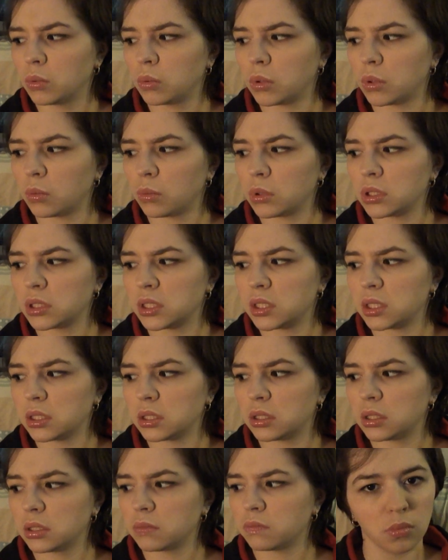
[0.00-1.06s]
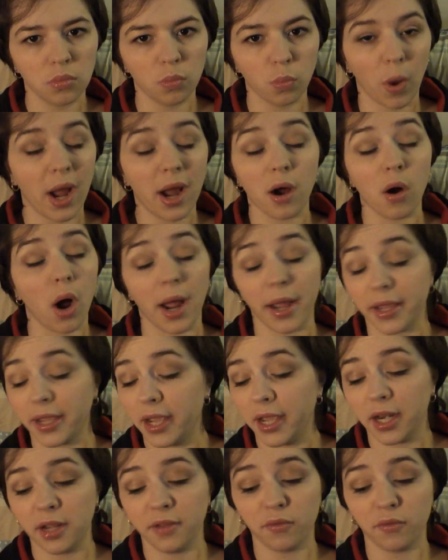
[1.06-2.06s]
what was it? Wow, I can't